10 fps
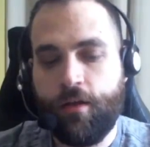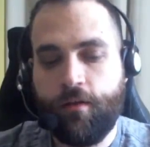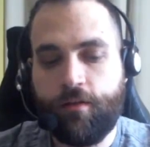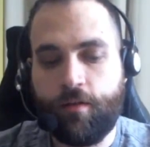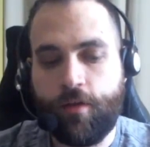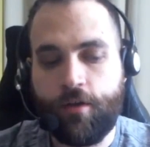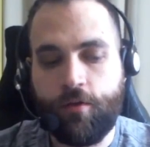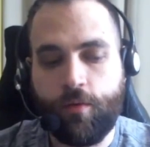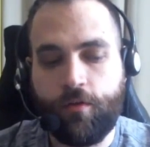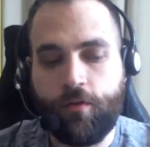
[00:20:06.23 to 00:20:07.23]
stuff that
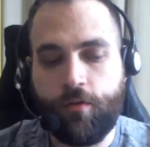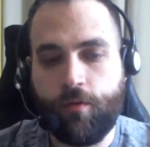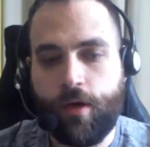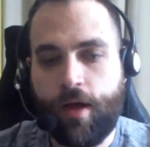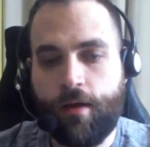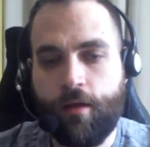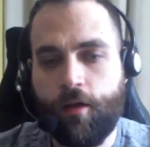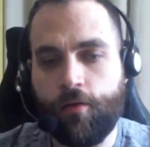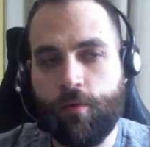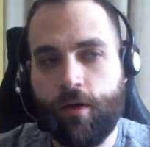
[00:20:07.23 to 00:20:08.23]
you would do
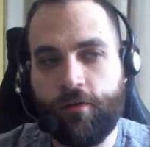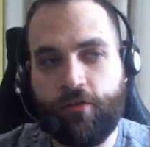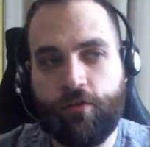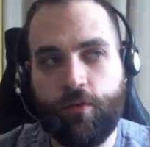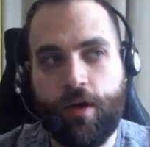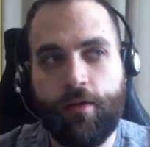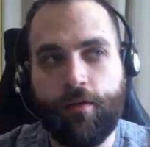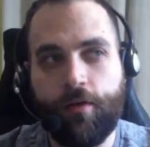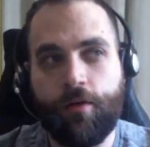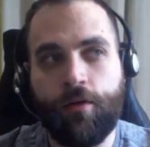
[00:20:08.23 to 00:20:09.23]
otherwise through
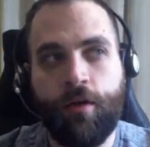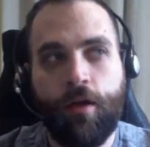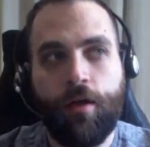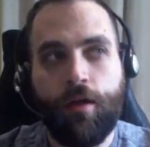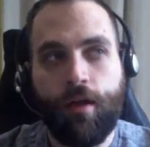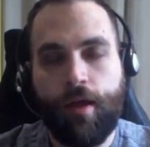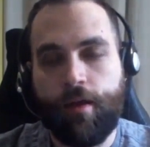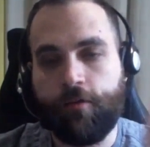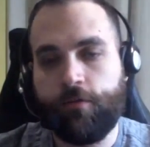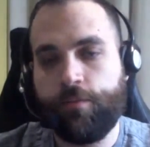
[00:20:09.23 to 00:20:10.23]
either
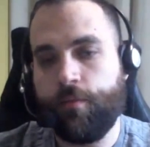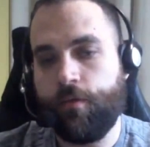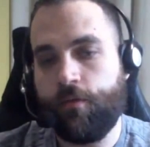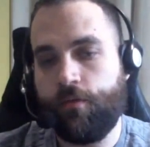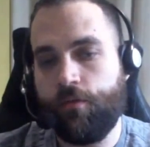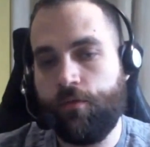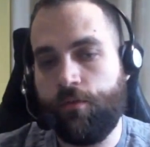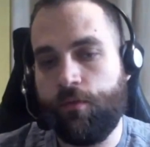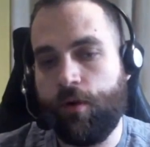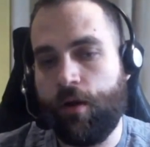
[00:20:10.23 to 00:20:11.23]
an
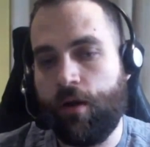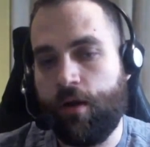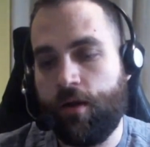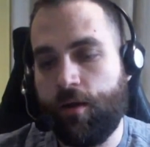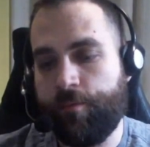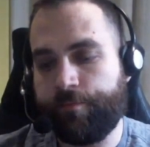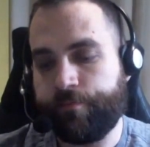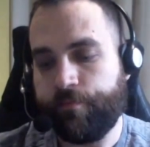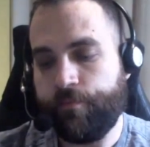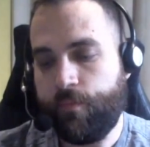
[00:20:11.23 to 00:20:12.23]
through a
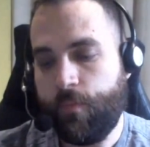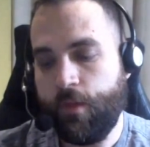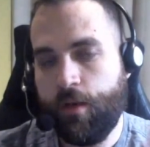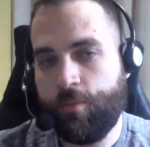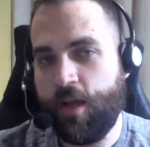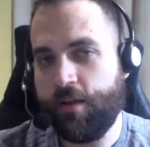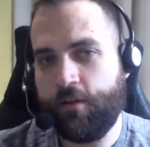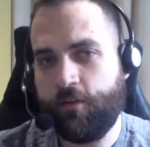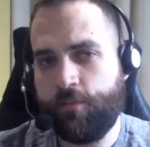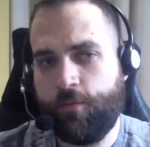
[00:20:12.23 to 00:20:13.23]
block
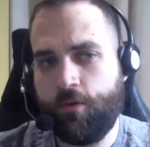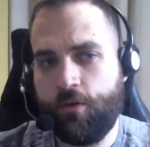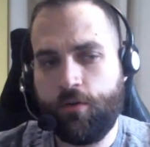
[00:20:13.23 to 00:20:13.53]
explorer